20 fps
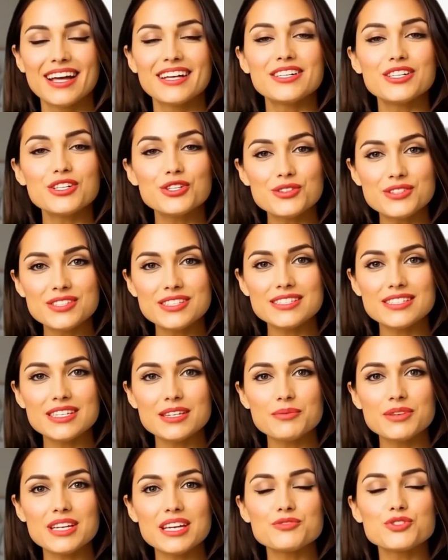The new
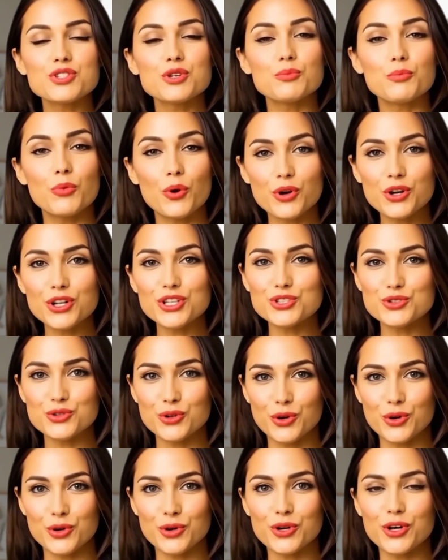system gives you more
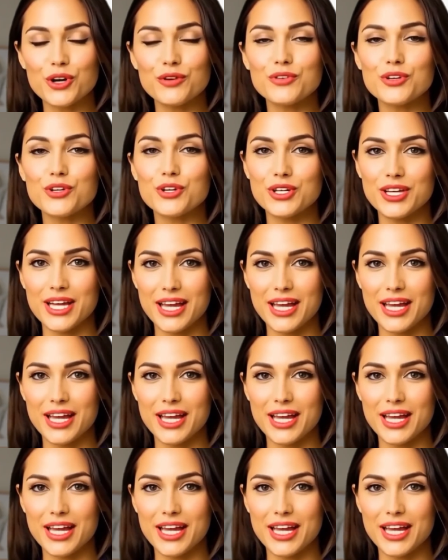control over your